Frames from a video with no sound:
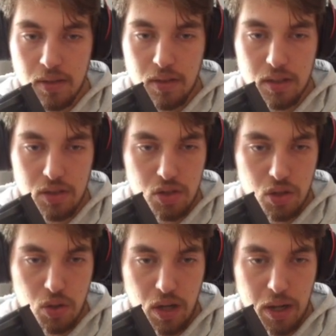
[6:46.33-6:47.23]
And
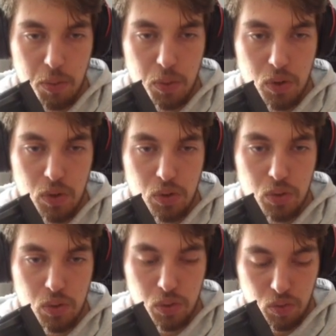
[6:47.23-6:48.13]
so I
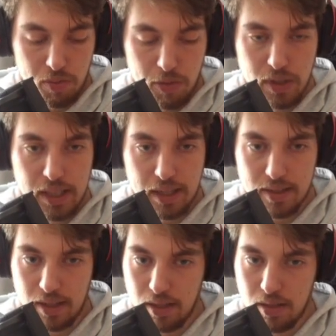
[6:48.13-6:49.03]
will remove the
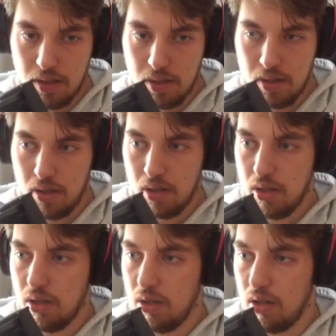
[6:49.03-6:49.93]
text again.
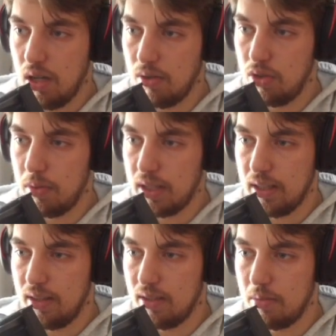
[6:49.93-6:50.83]
I will
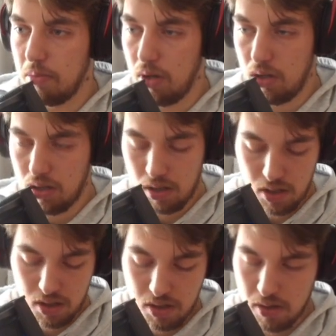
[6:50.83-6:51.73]
duplicate this
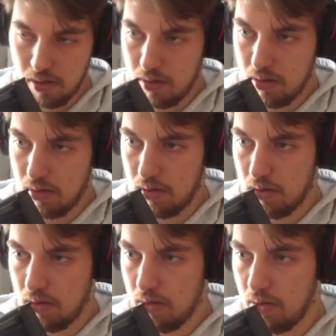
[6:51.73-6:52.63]
box.
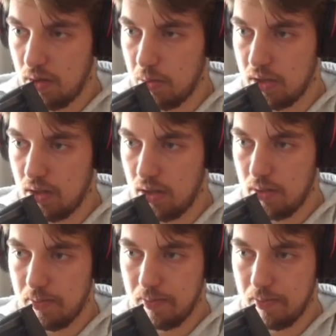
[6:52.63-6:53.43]
Let me see.